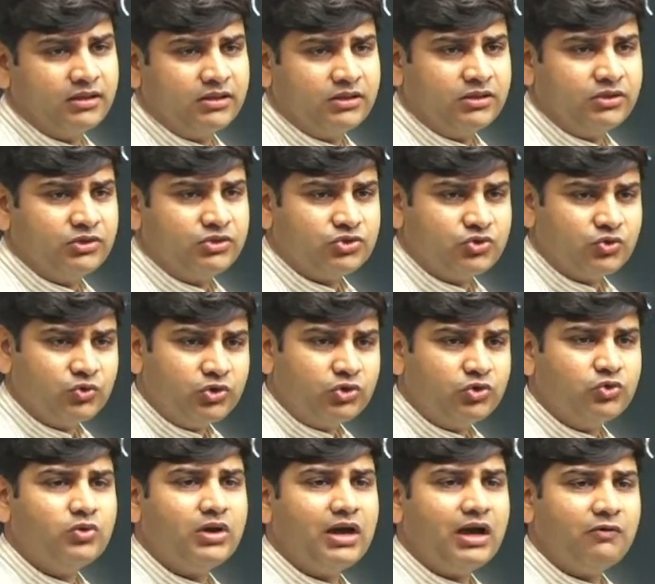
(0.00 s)
So
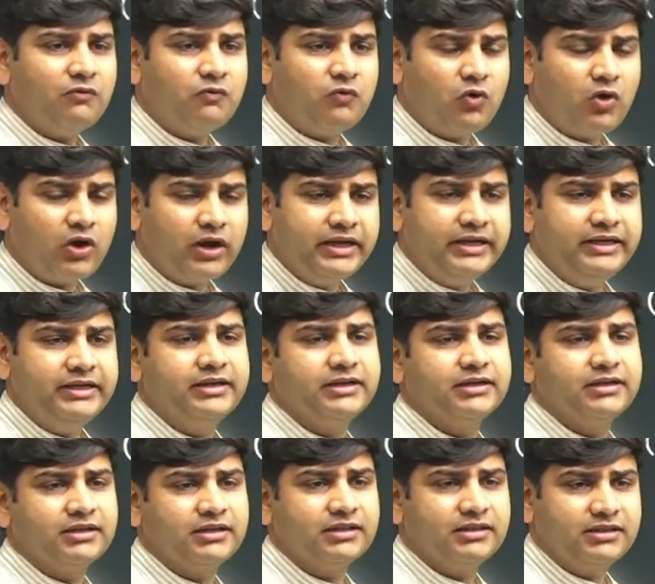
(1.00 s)
to avoid
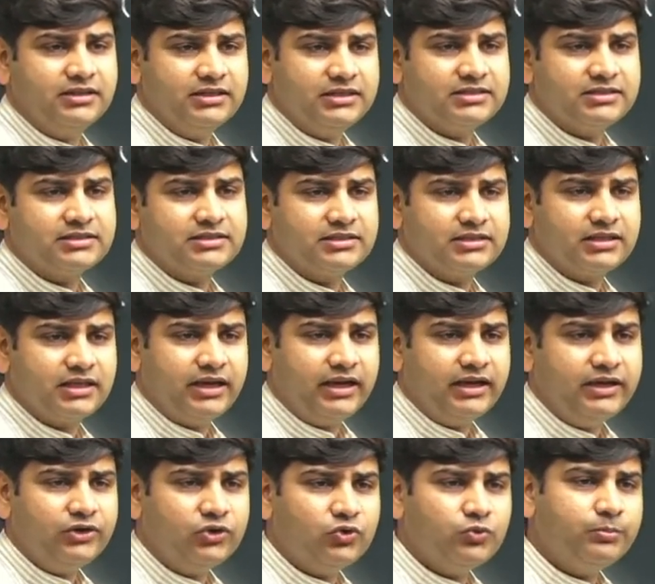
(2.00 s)
this
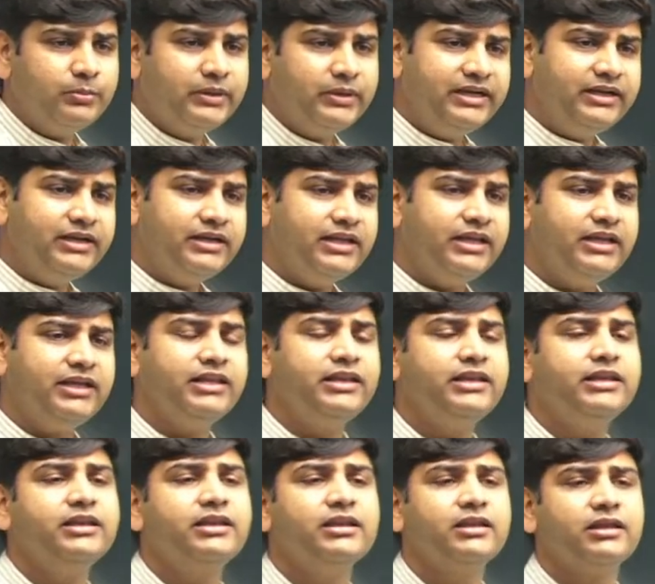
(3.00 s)
and to maintain
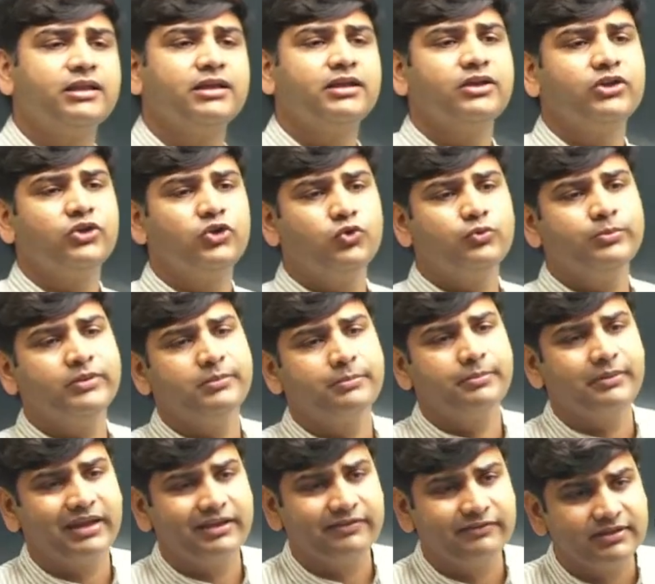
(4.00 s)
human
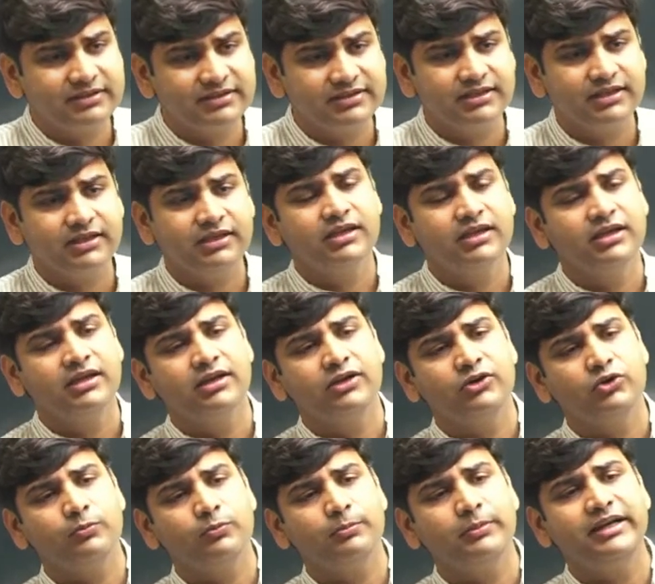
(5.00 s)
privacy, to
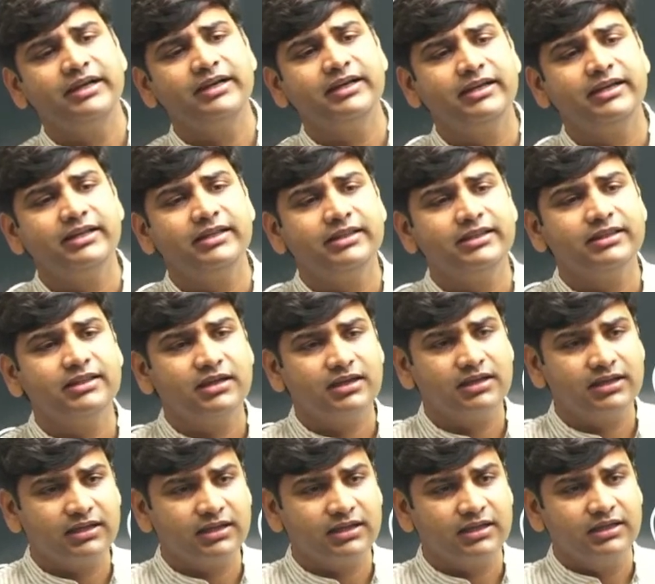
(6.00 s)
maintain the
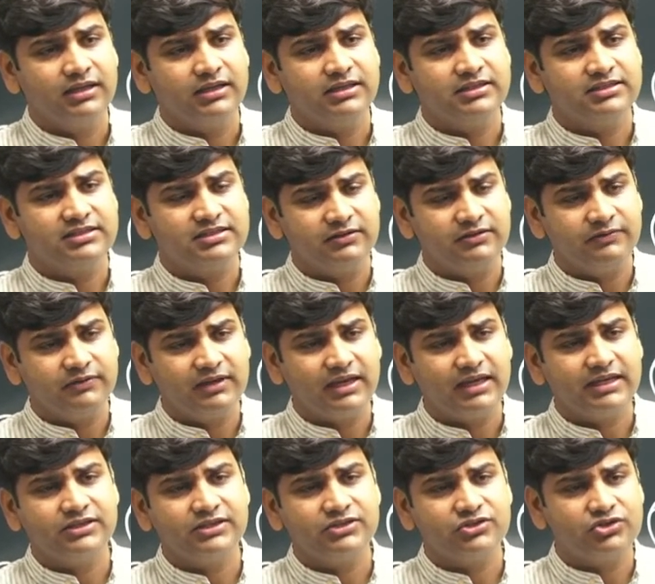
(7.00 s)
civilized